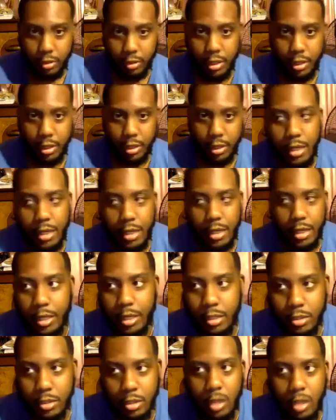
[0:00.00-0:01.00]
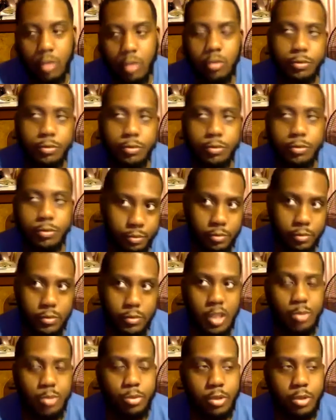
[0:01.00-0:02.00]
they got together. So
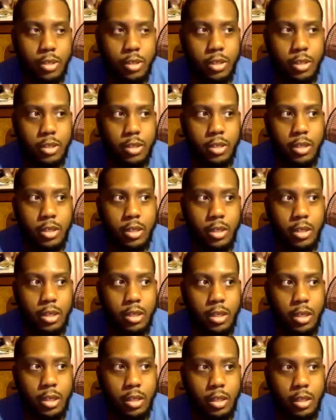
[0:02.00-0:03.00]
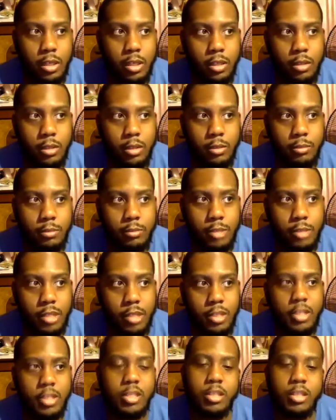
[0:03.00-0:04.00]
that's pretty good. And then
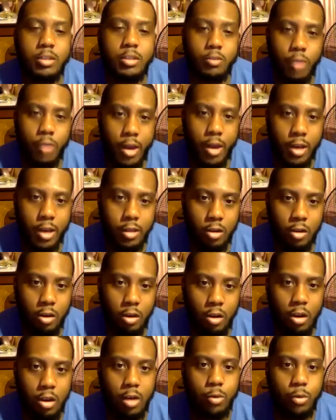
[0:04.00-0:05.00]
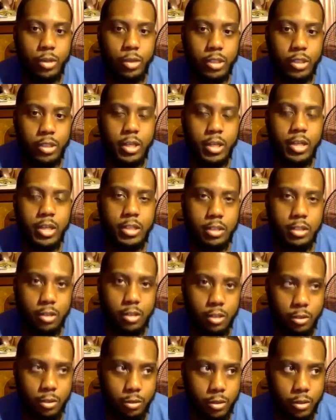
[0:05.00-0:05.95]
Snitches and Rats Hard with his cousin knew